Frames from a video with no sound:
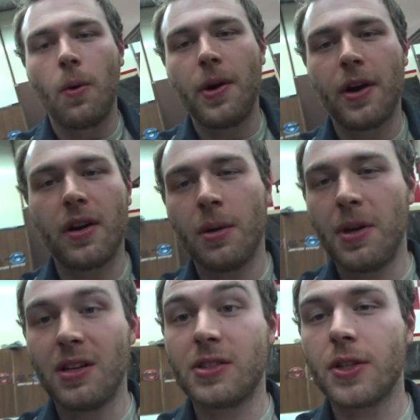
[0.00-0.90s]
we are going to
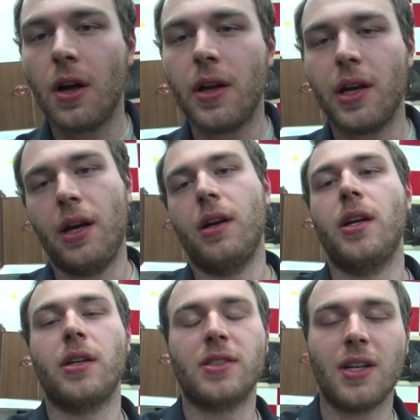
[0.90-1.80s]
be installing an
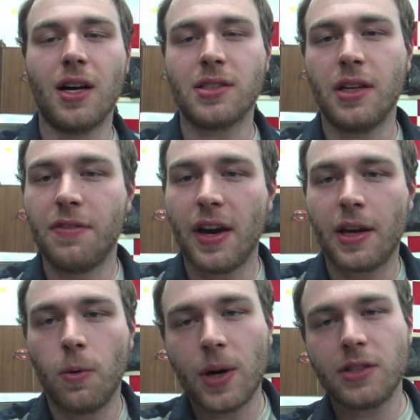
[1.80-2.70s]
exhaust
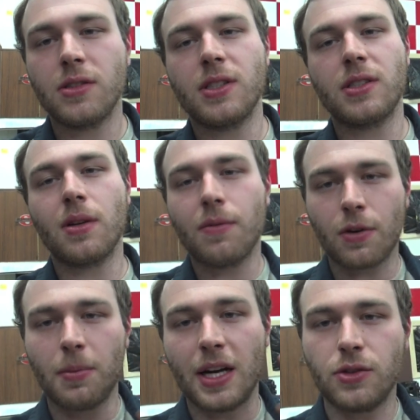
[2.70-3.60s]
evacuation system
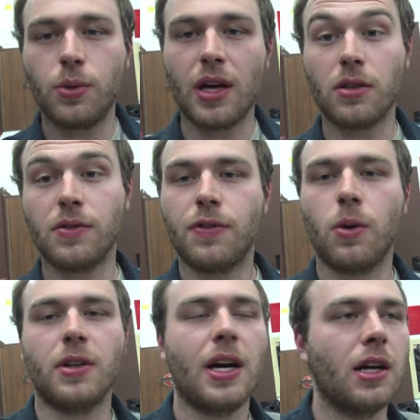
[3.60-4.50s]
for my
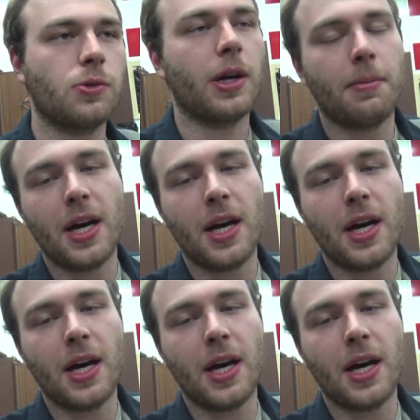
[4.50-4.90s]
2004 Dodge Ram